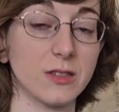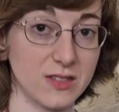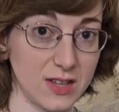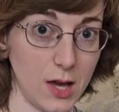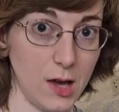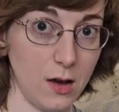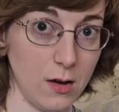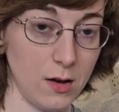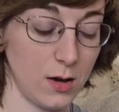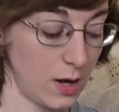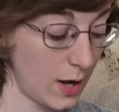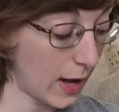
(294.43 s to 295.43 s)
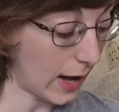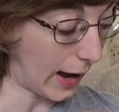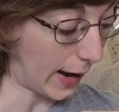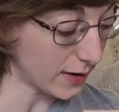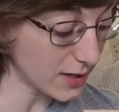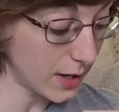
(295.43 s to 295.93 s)
C,
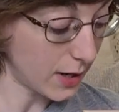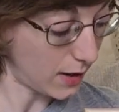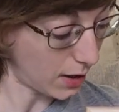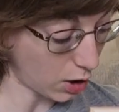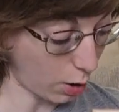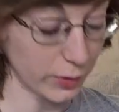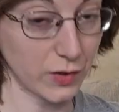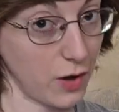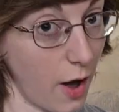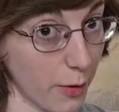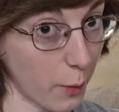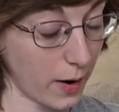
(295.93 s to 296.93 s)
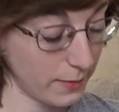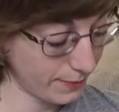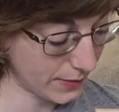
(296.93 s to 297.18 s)
and it goes the other way.